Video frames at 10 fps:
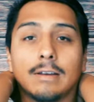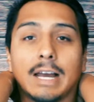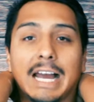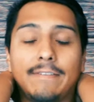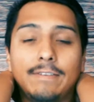
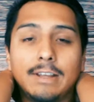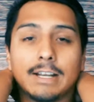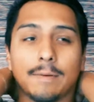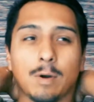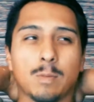I feel
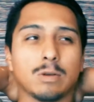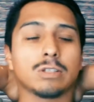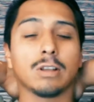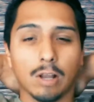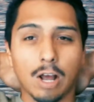like I'm
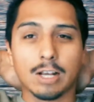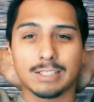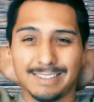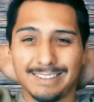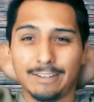almost
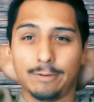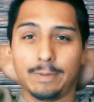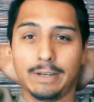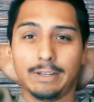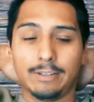lost a little
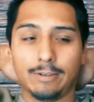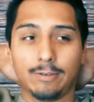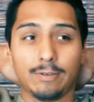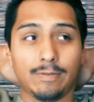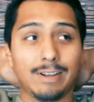bit, you
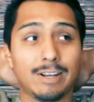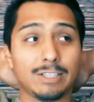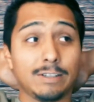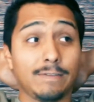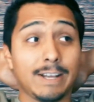know,
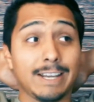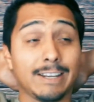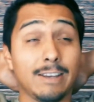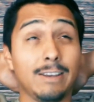lost of like,